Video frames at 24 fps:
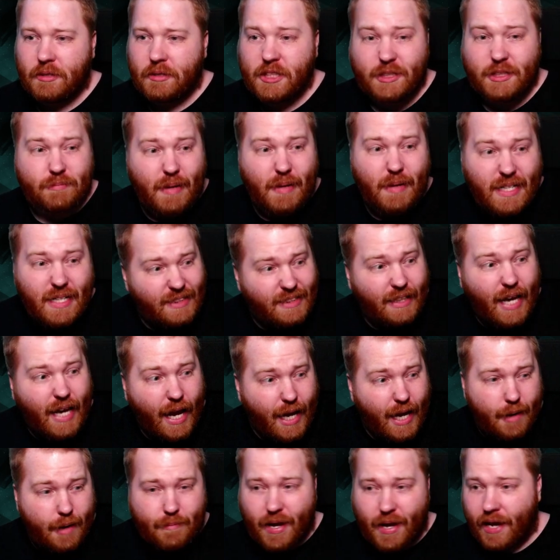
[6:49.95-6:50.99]
Smells like
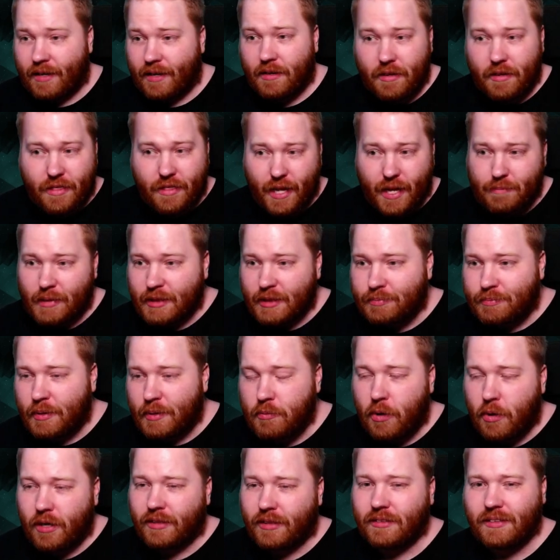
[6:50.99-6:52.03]
Ackerman. That must be
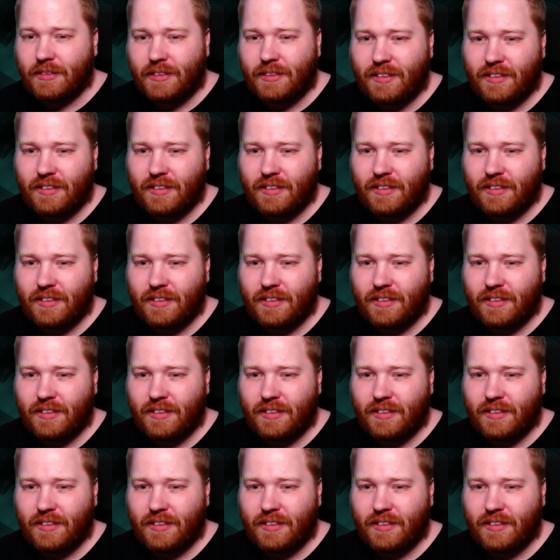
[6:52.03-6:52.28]
one.